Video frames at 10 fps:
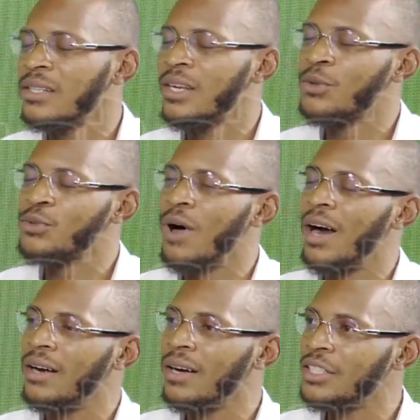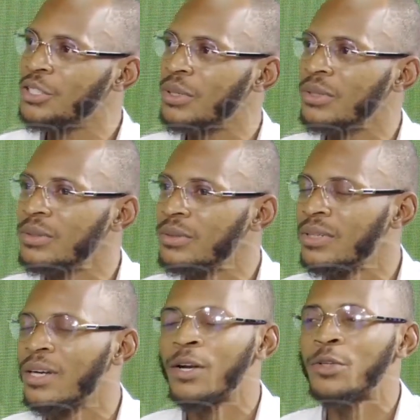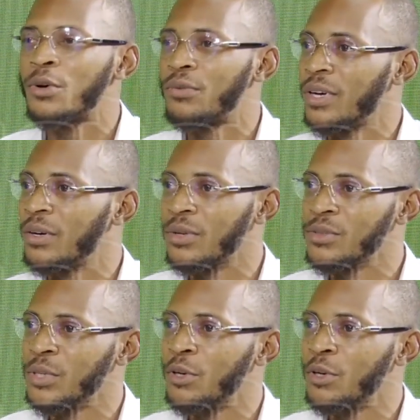There was no aggression. A lot of errors